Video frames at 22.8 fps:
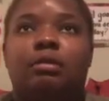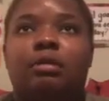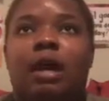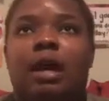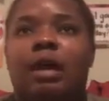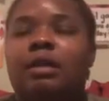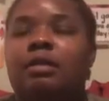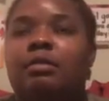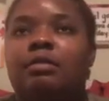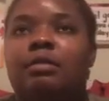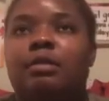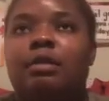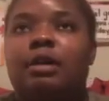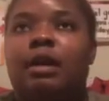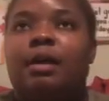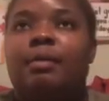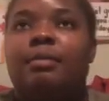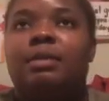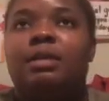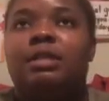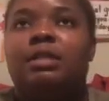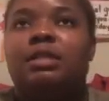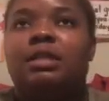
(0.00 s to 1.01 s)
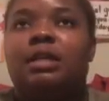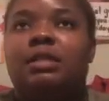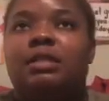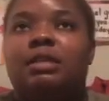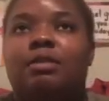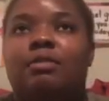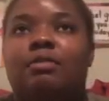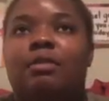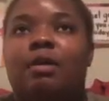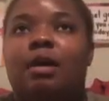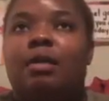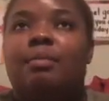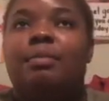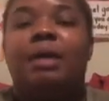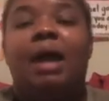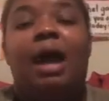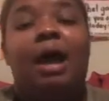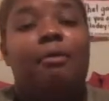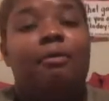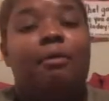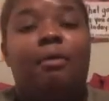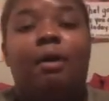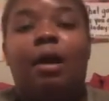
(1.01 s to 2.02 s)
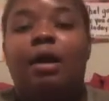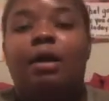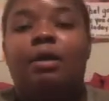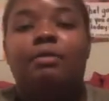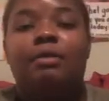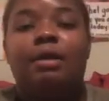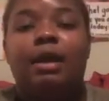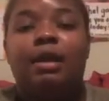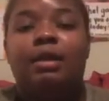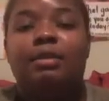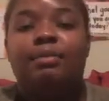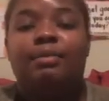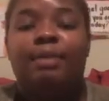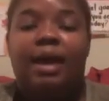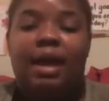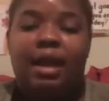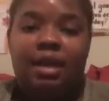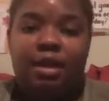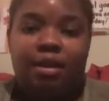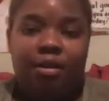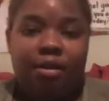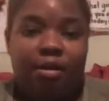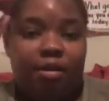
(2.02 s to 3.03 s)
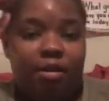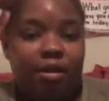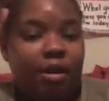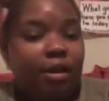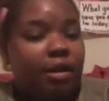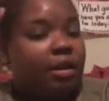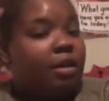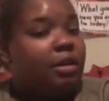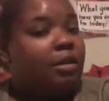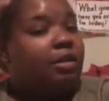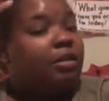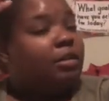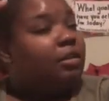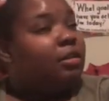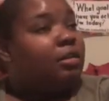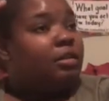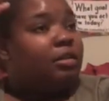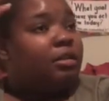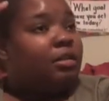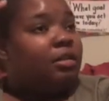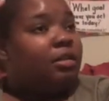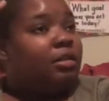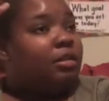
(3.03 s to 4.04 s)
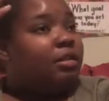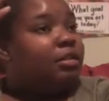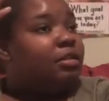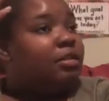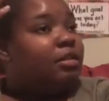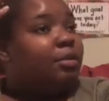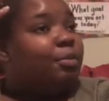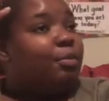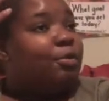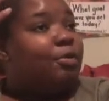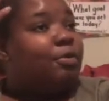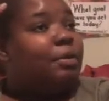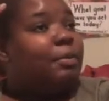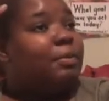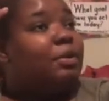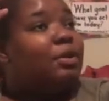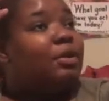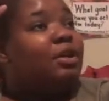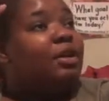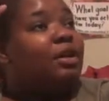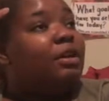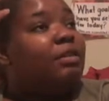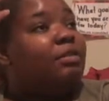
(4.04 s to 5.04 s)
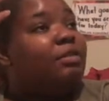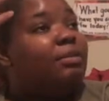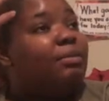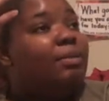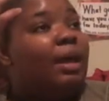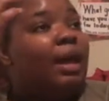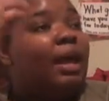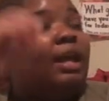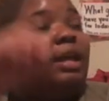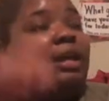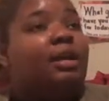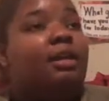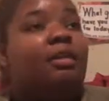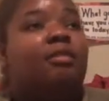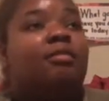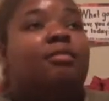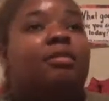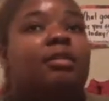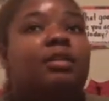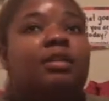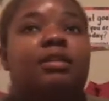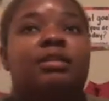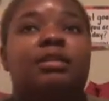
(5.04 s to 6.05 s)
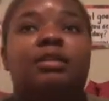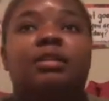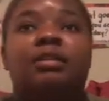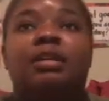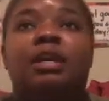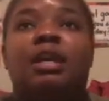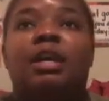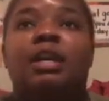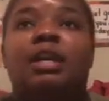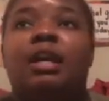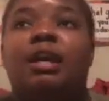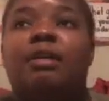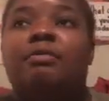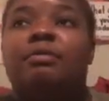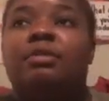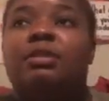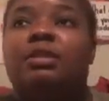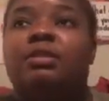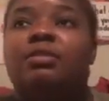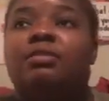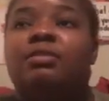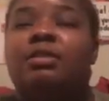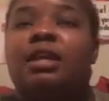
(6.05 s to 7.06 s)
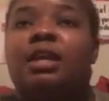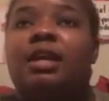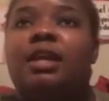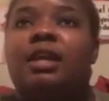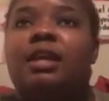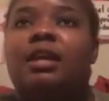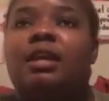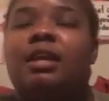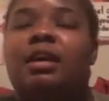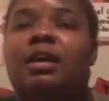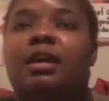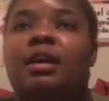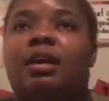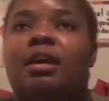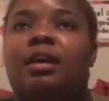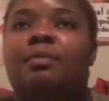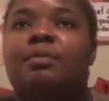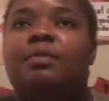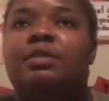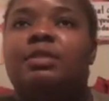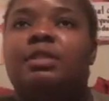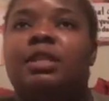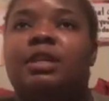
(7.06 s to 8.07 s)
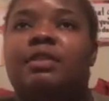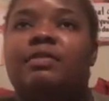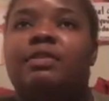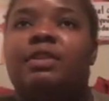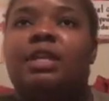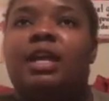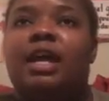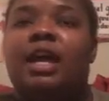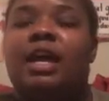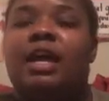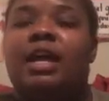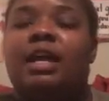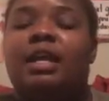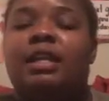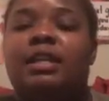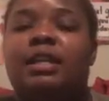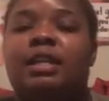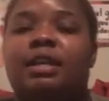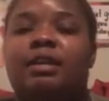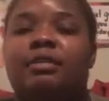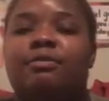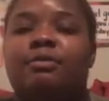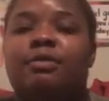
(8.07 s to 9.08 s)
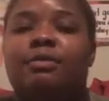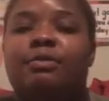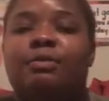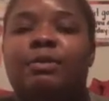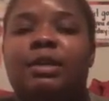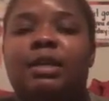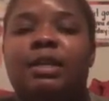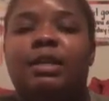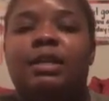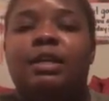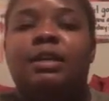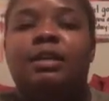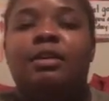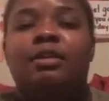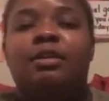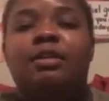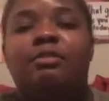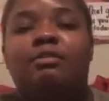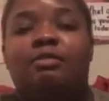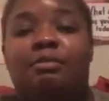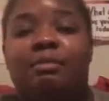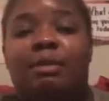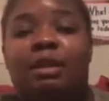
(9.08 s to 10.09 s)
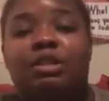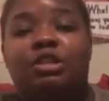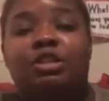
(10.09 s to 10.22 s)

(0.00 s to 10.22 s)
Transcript: I don't know how many times I walked, but I would walk around the backyard, the perimeter of the backyard, and I would do that almost every day. And then when my